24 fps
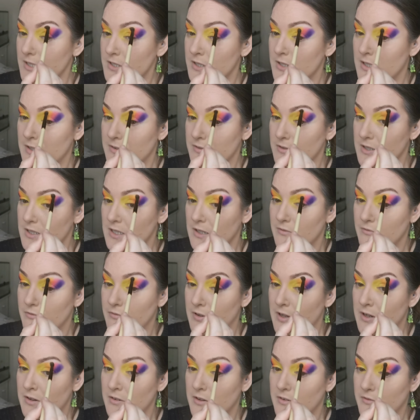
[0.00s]
I do have to say I'm
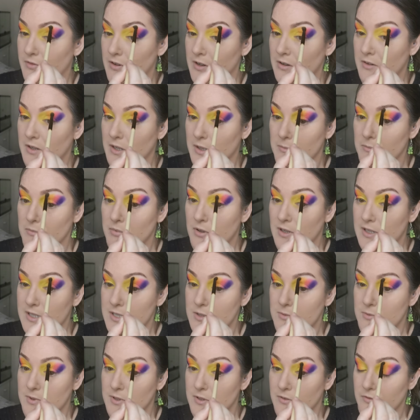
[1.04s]
very, very
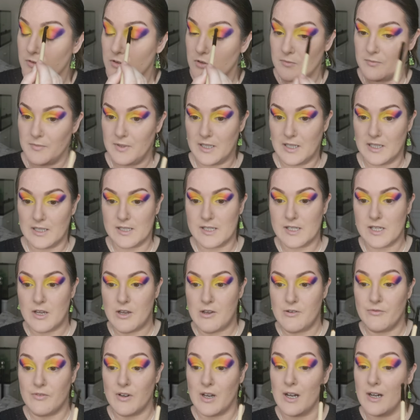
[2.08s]
impressed with the formula
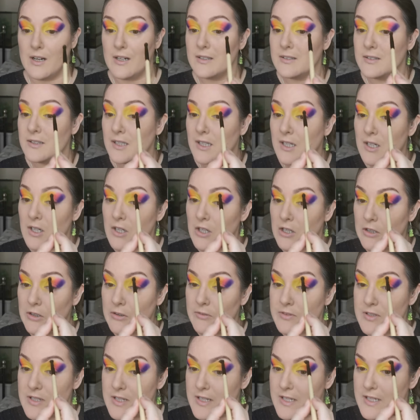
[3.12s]
so far
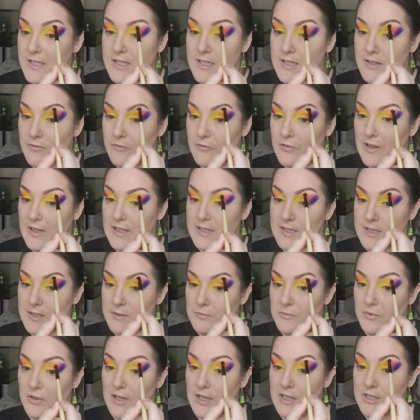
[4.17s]
obviously this is a first
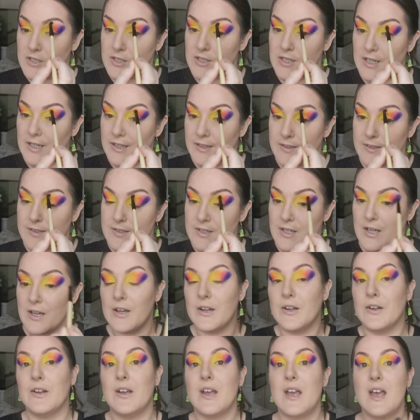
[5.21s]
impression
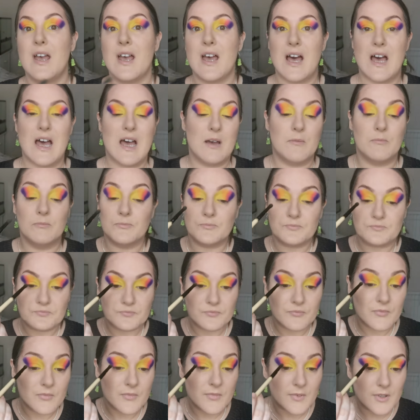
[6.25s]
so um,
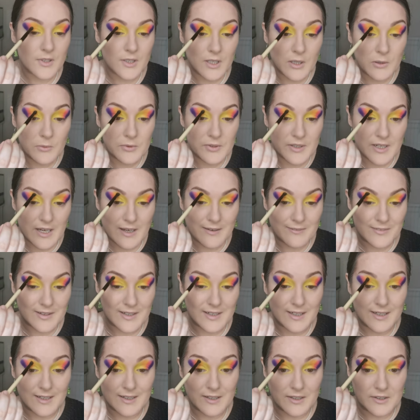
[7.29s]
I wouldn't have
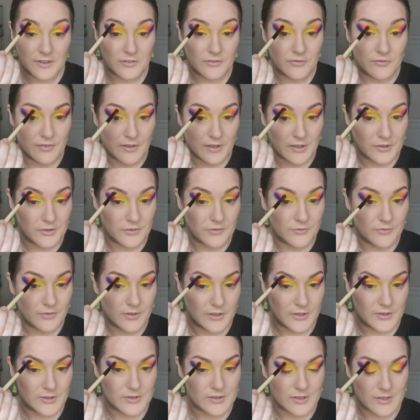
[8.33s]
any kind of final
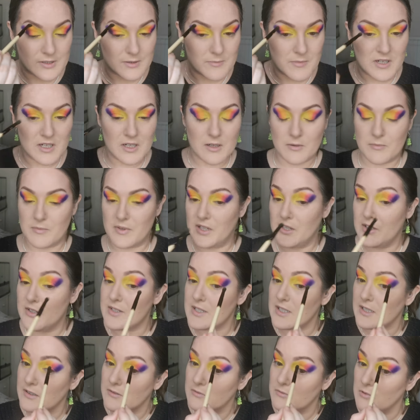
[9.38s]
views because I'm only going to be
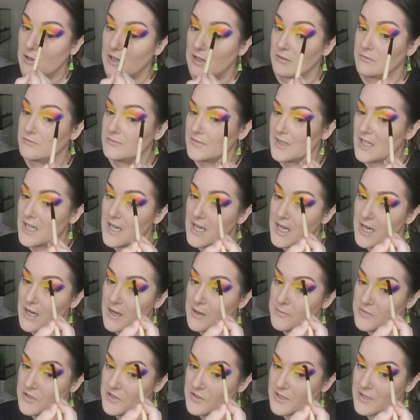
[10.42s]
using, well,
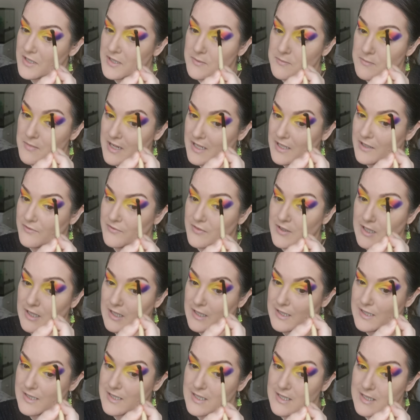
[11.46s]
I'm using as many of the
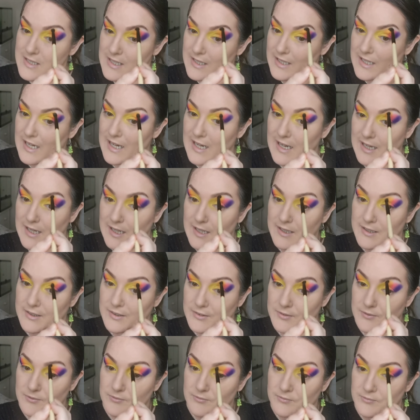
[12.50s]
colours as I
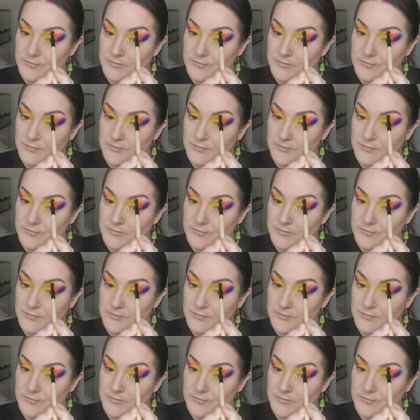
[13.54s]
can.